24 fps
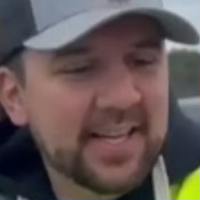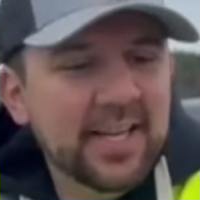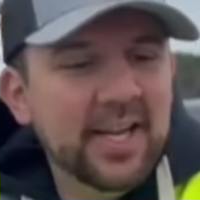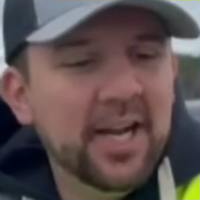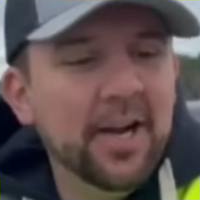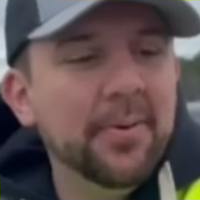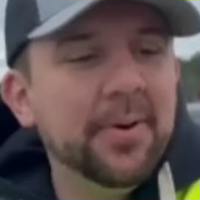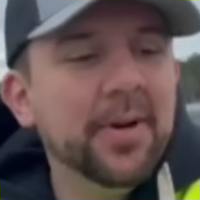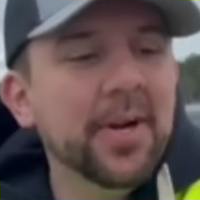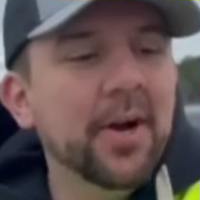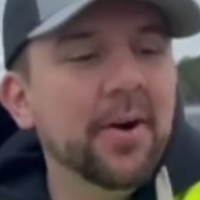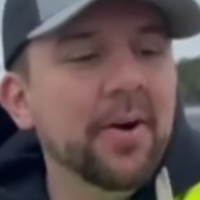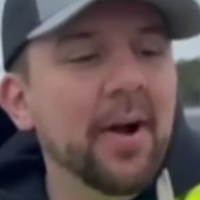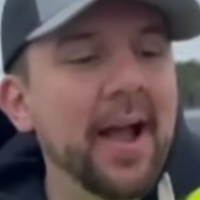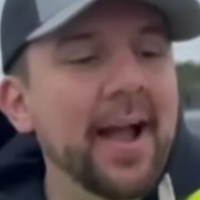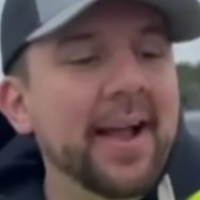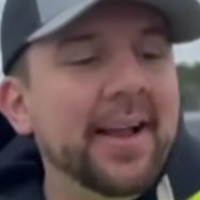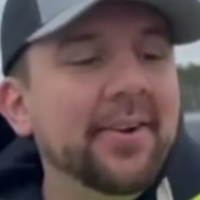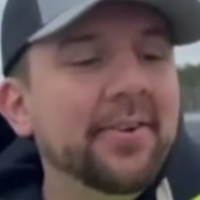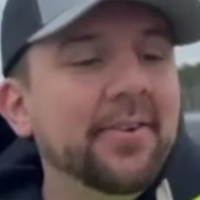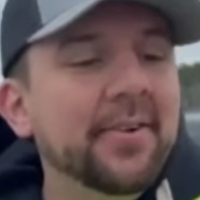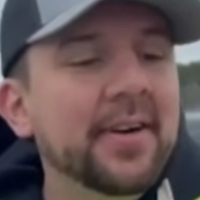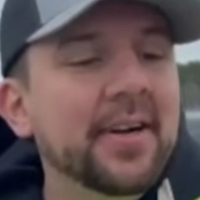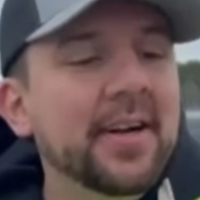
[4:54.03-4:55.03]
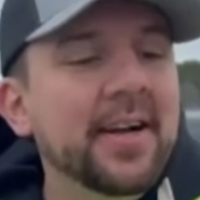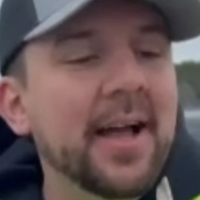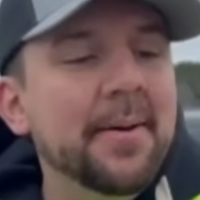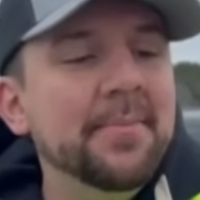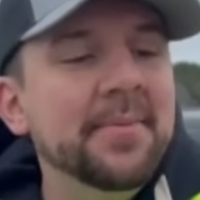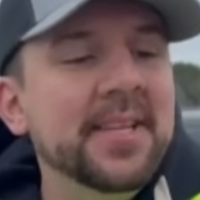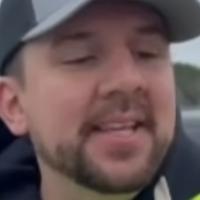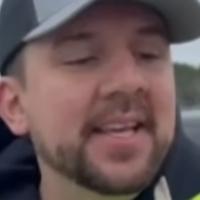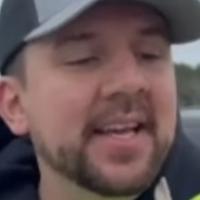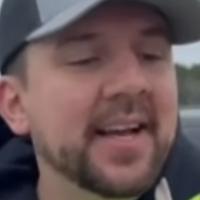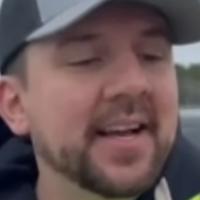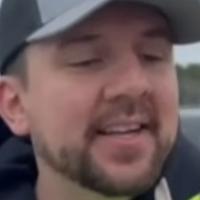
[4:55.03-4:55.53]
Here we go, Acura
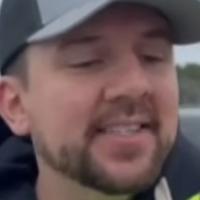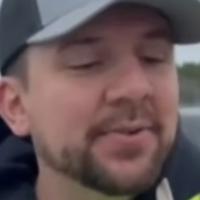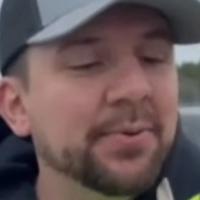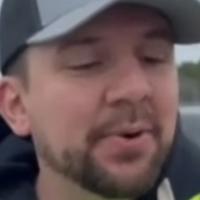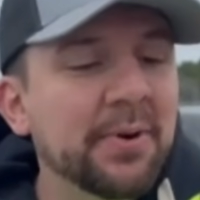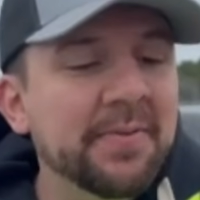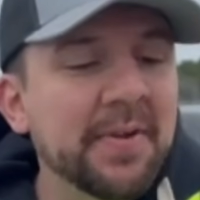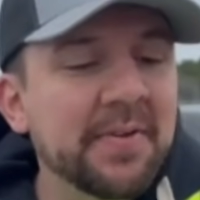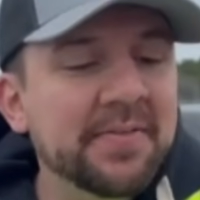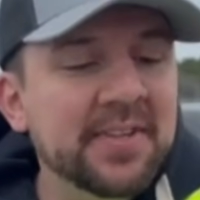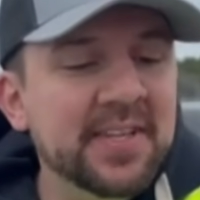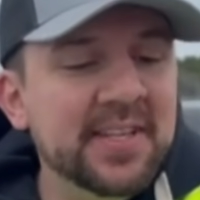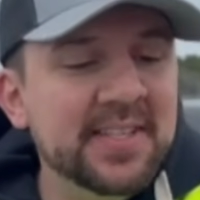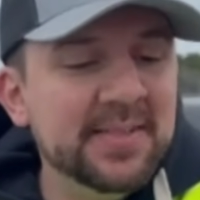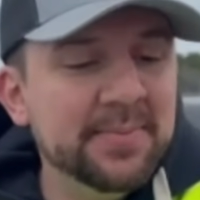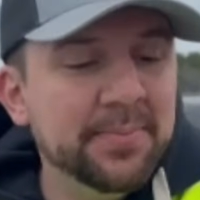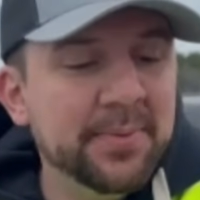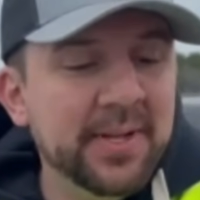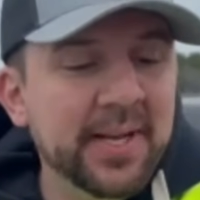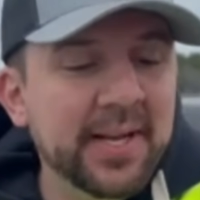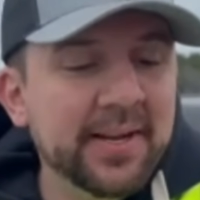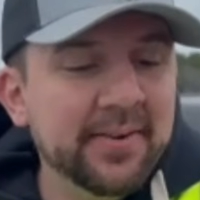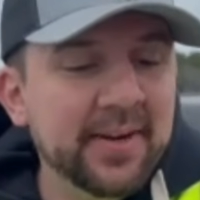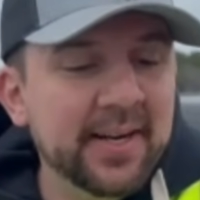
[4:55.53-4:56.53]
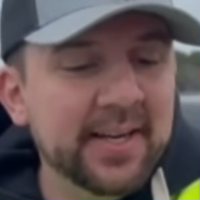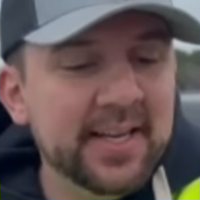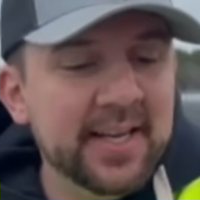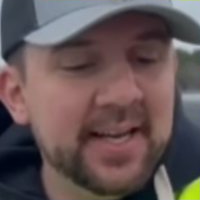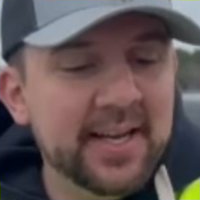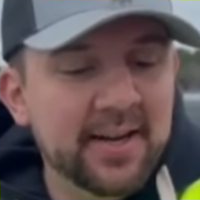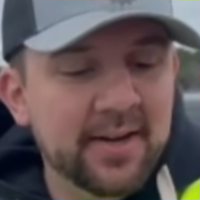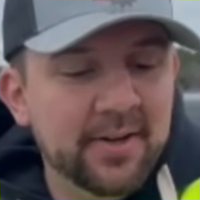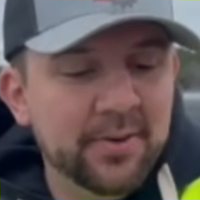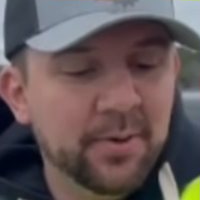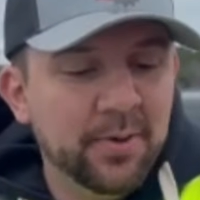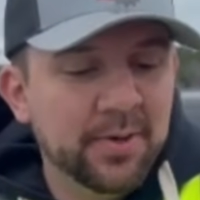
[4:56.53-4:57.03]
MDX 2015 is playing right
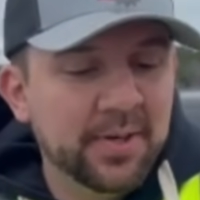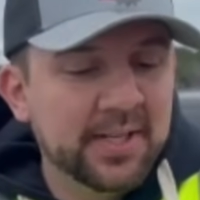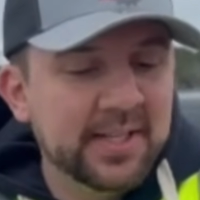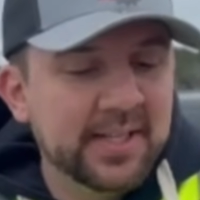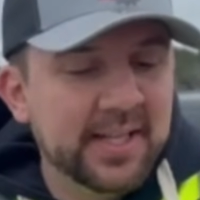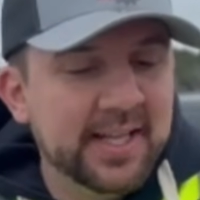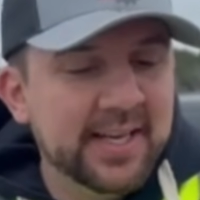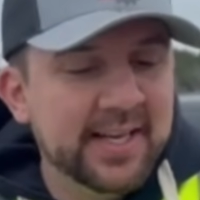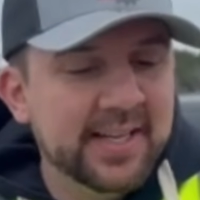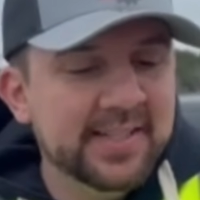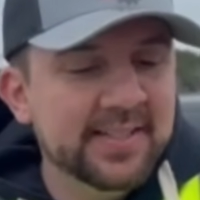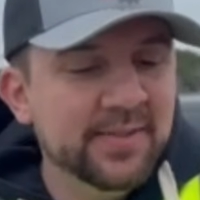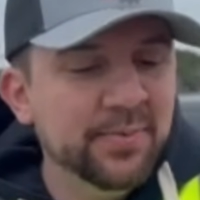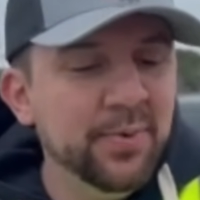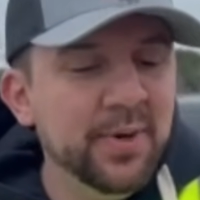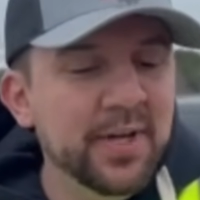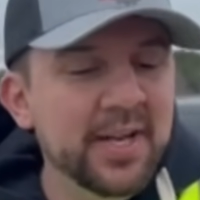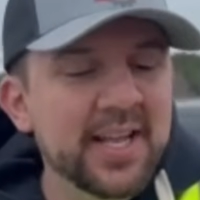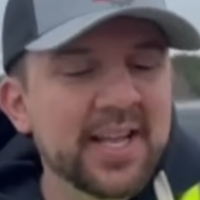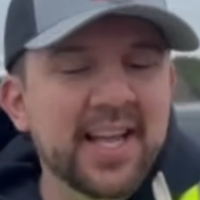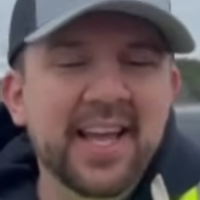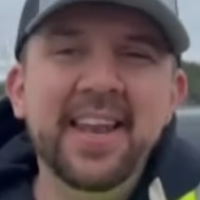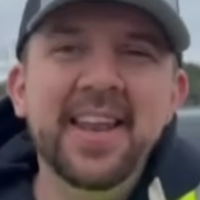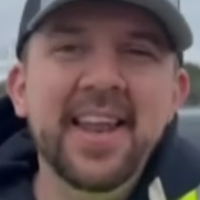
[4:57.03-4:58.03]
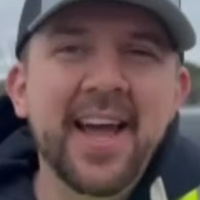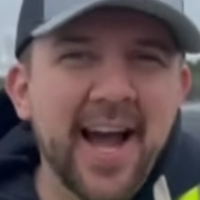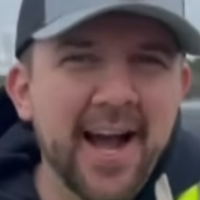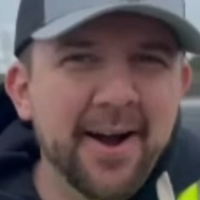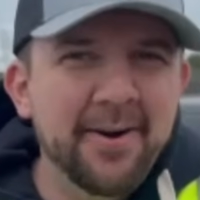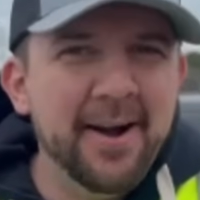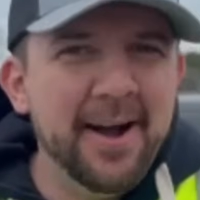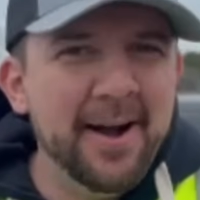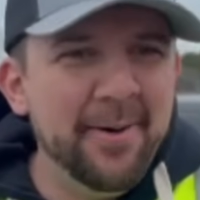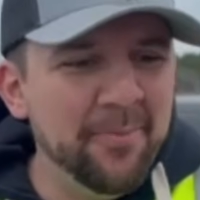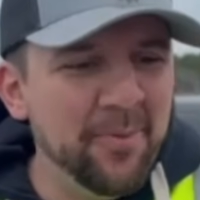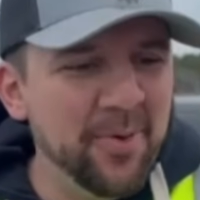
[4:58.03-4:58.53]
now. North Carolina is winning, and
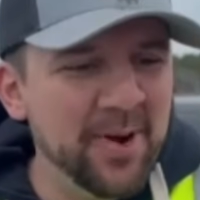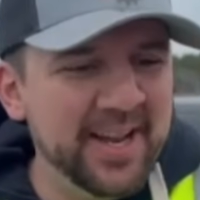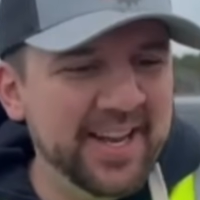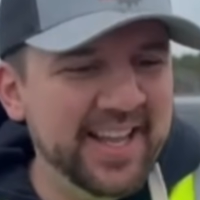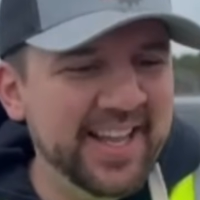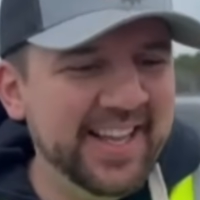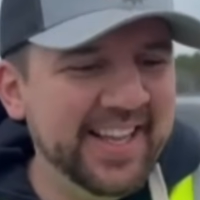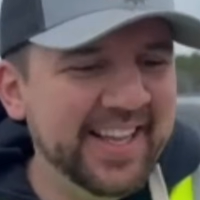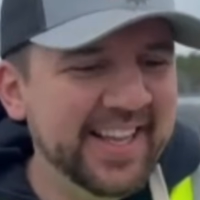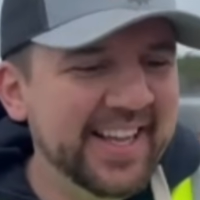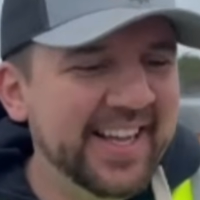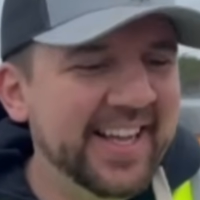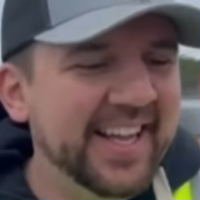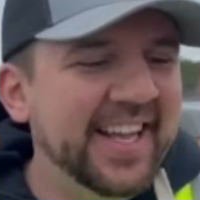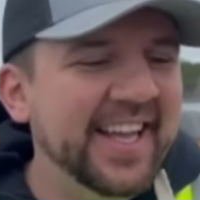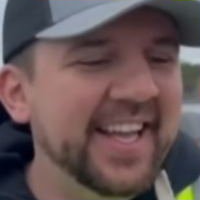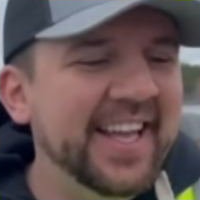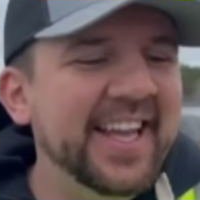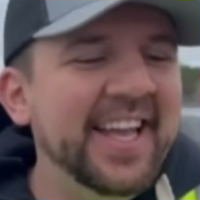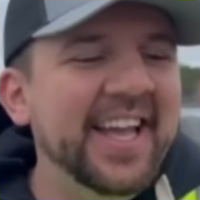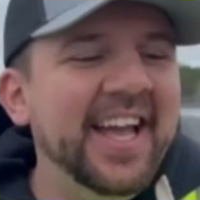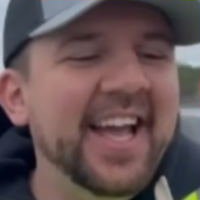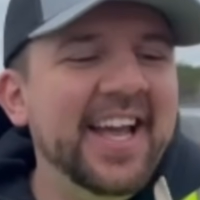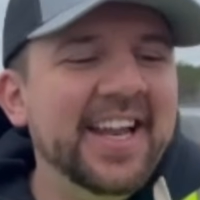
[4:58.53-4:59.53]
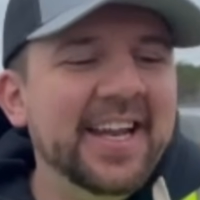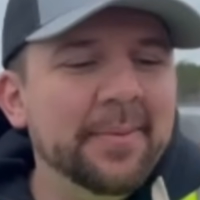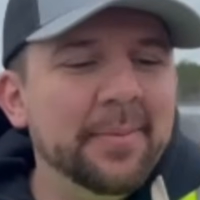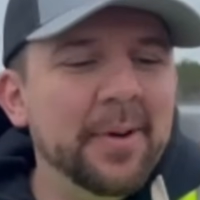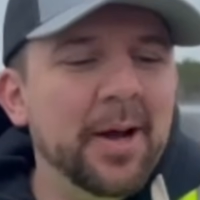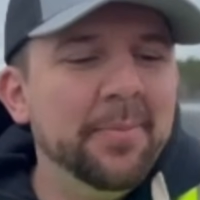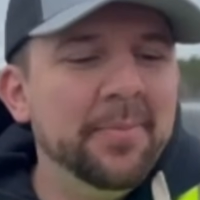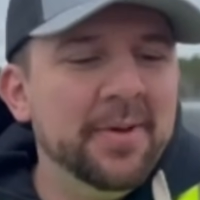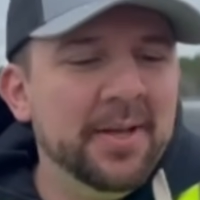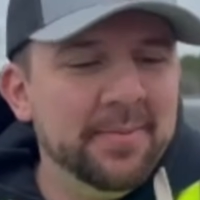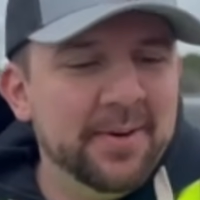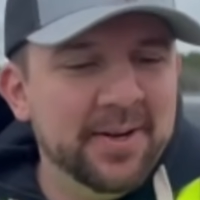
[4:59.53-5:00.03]
now I'm winning, and I'm
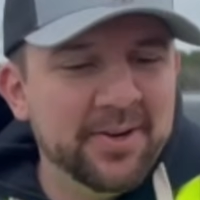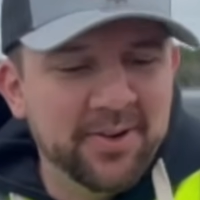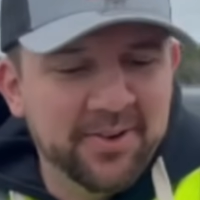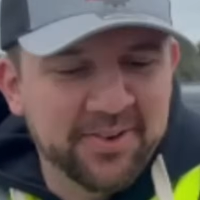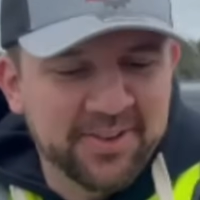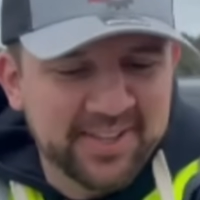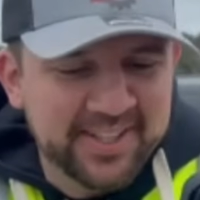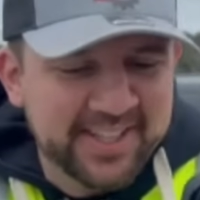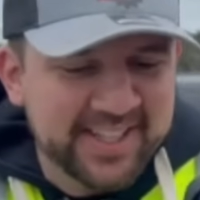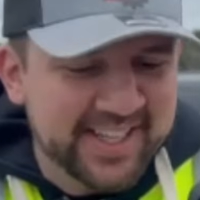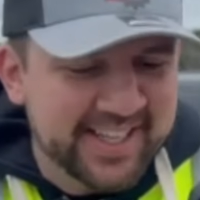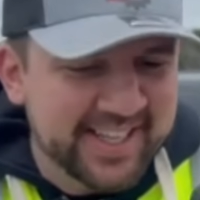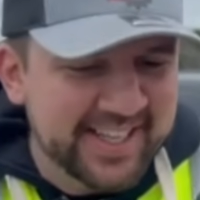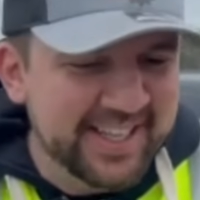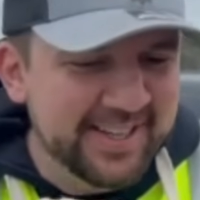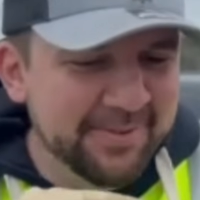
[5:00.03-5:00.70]
outbid by North Carolina.